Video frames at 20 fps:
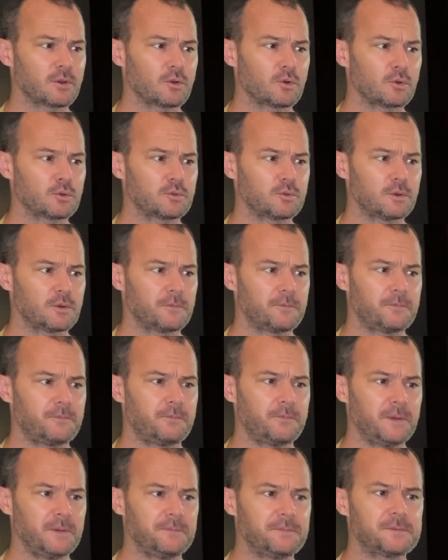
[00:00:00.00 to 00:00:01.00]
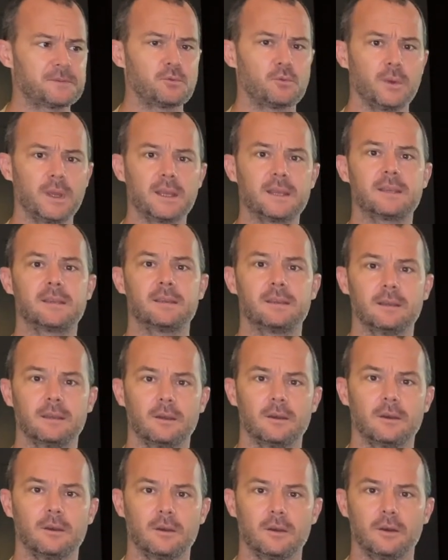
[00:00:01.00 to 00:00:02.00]
go to the 5th week
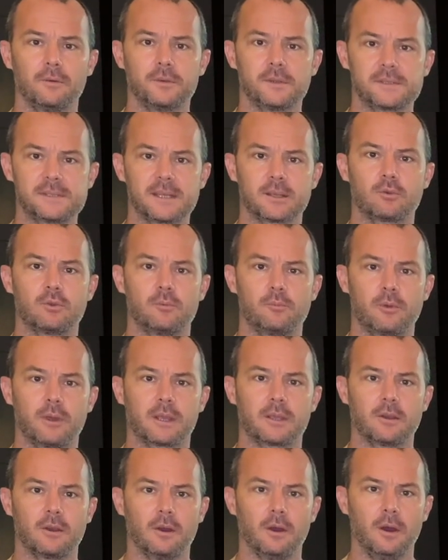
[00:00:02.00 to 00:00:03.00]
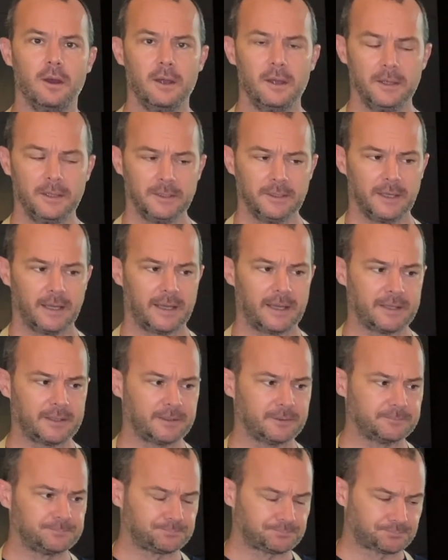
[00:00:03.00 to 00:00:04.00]
of the circuit breaker,
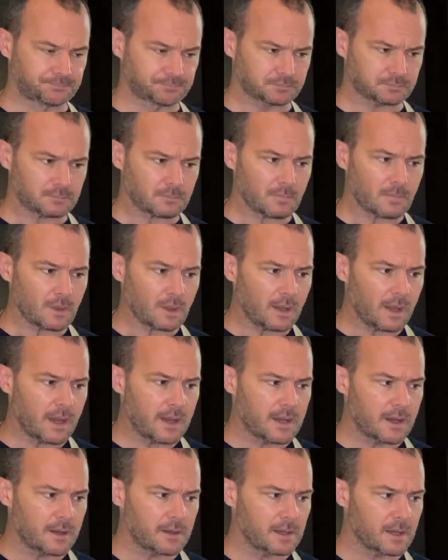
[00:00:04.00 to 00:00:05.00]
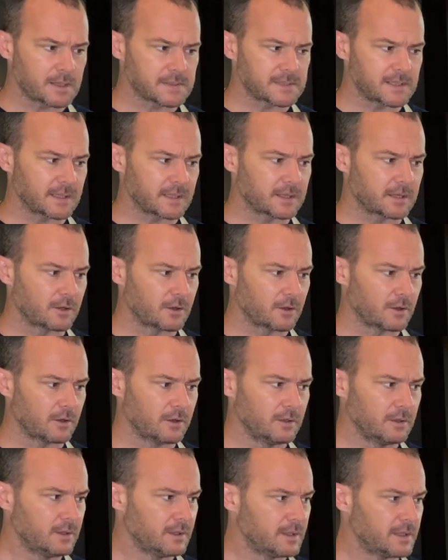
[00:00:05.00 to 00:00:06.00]
and I think
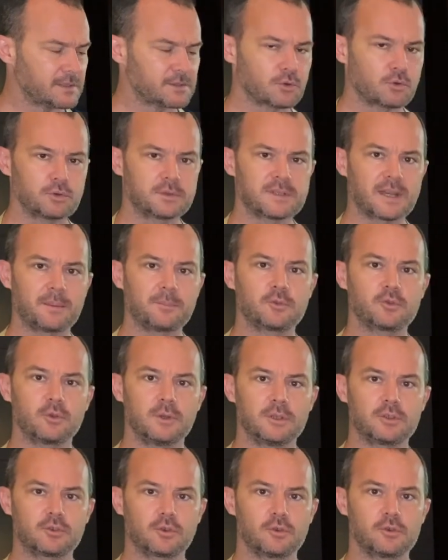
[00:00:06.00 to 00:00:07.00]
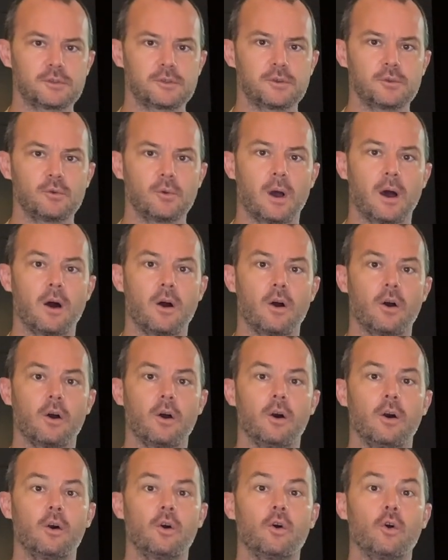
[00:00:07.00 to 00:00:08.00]
it's a good time to introduce you
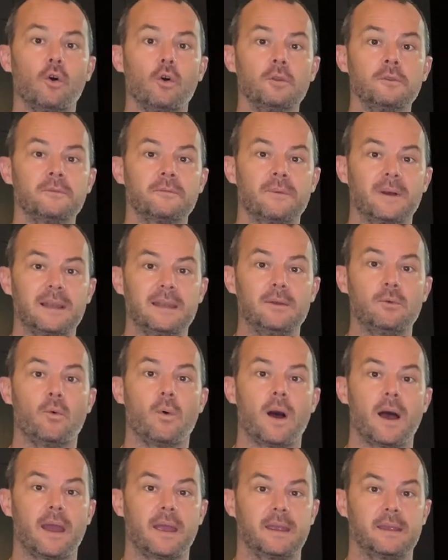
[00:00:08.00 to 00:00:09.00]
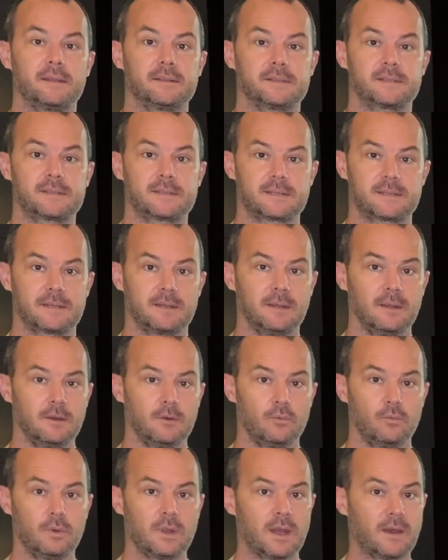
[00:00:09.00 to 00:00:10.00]
our Rhone Valley wines.
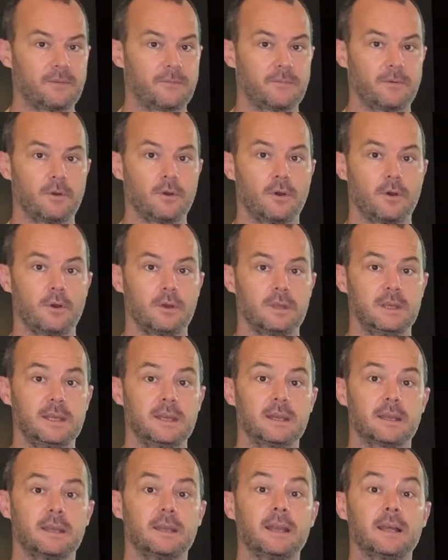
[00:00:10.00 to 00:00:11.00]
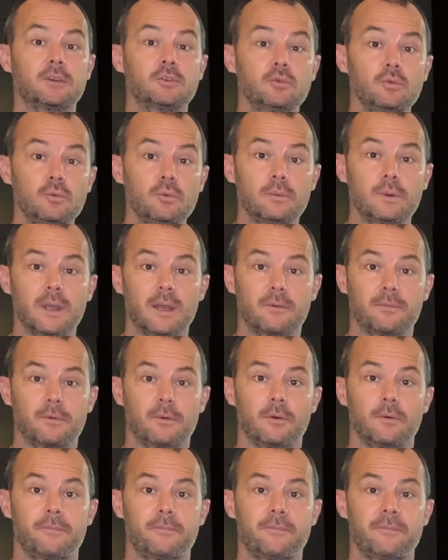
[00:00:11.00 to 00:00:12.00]
We have here in CHATEAU, we have
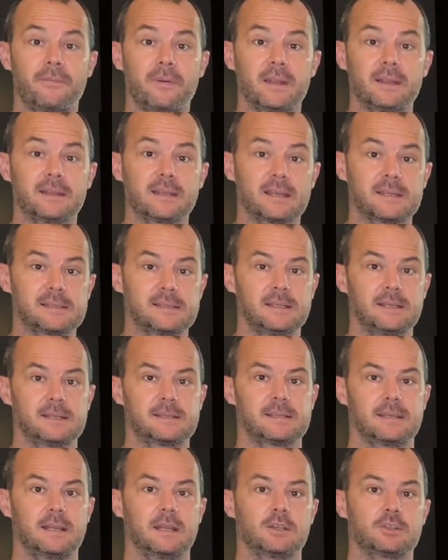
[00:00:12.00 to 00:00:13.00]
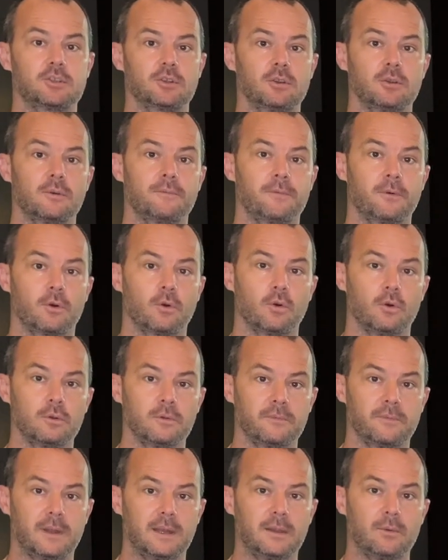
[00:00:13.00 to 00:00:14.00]
a fantastic selection of
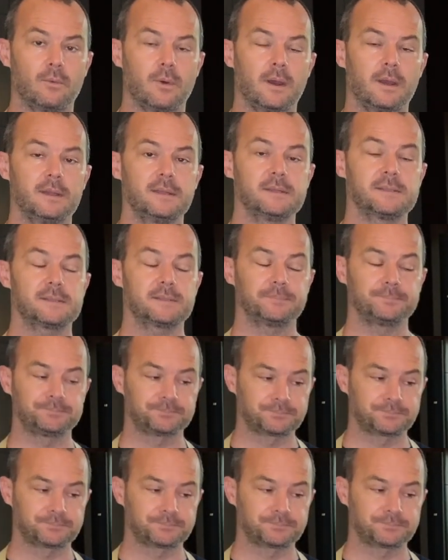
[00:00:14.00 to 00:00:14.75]
Rhone Valley wines